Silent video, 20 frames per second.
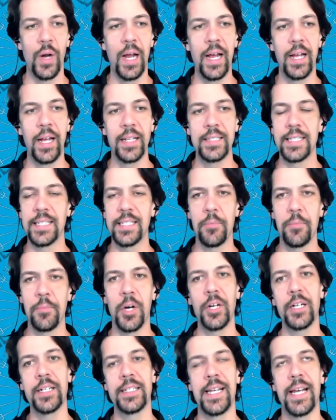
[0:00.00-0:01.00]
system
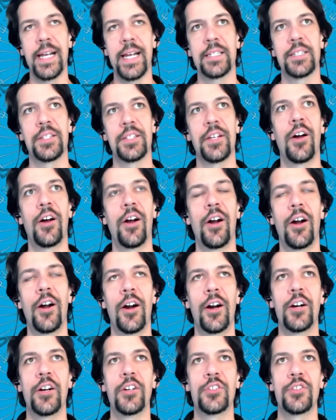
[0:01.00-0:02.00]
architects
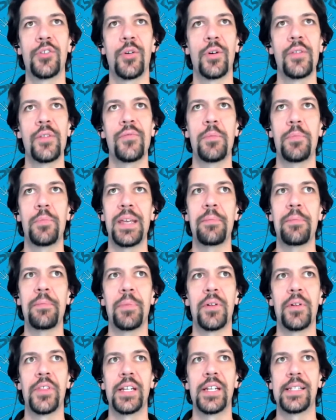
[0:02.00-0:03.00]
are sort of the
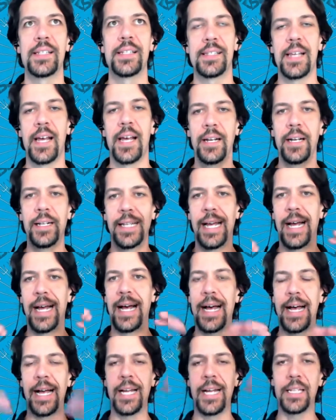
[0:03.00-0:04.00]
people that design the
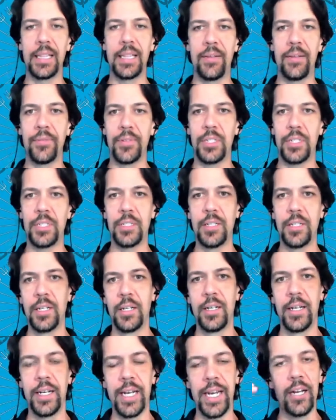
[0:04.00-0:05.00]
high level
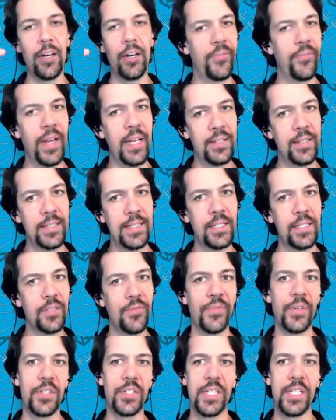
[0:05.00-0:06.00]
interfaces
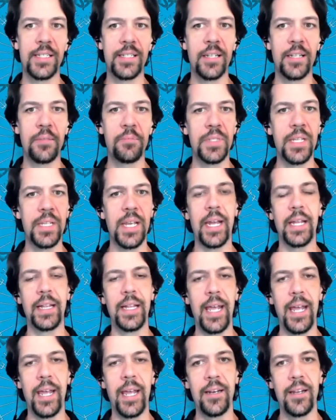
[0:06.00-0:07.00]
for systems, and
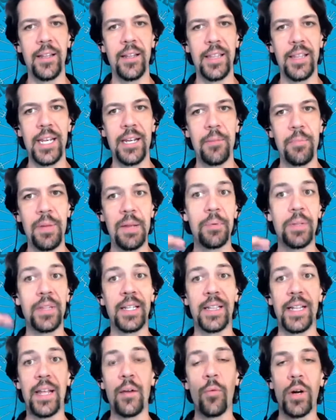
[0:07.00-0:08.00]
then the people
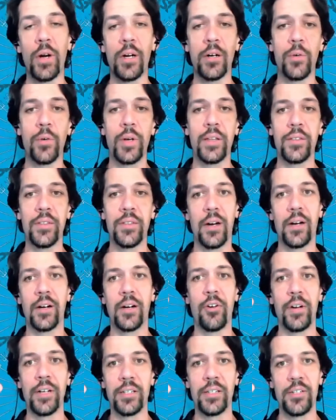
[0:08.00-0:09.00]
that they work with are
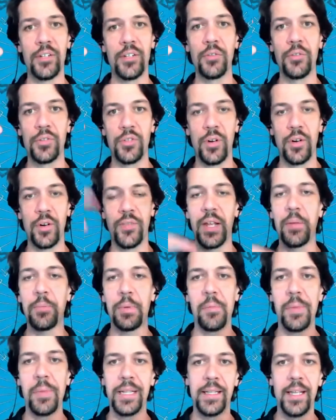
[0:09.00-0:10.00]
going to sort of
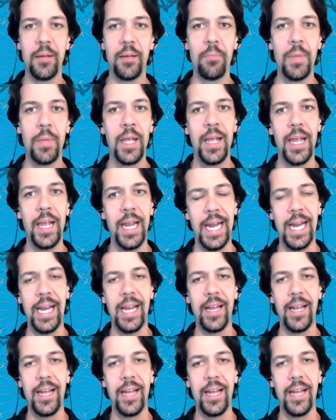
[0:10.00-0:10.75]
implement them and